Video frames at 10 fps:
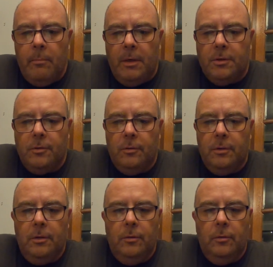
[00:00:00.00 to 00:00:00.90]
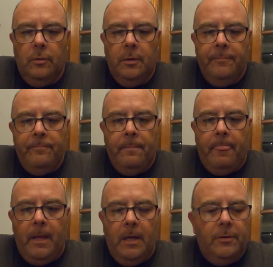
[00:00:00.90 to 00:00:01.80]
Make sure you
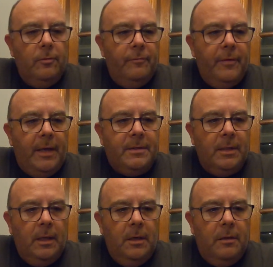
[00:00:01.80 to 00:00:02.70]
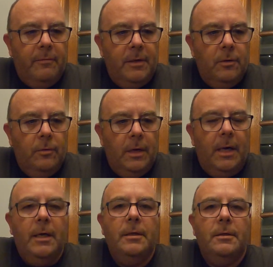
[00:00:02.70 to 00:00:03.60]
don't forget to like the video,
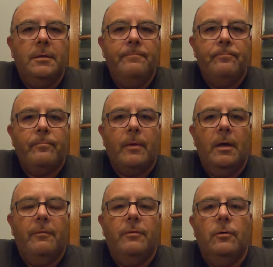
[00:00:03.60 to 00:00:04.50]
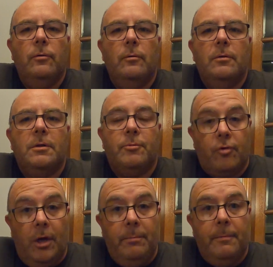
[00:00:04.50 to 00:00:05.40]
and if you
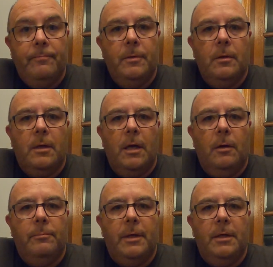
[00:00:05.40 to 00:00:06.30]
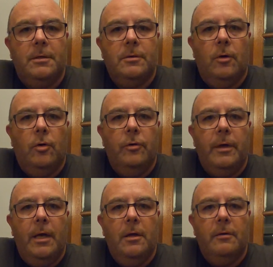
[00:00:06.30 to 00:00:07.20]
subscribe, you'll get updates
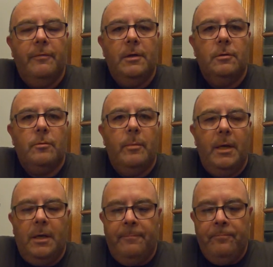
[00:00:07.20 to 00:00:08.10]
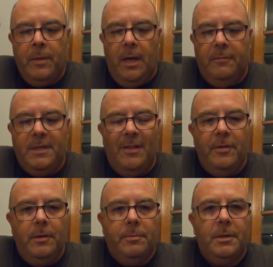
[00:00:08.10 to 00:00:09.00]
on any other videos we make. If there's
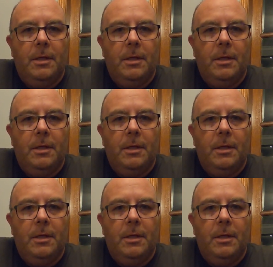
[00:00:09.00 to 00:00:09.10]
anything you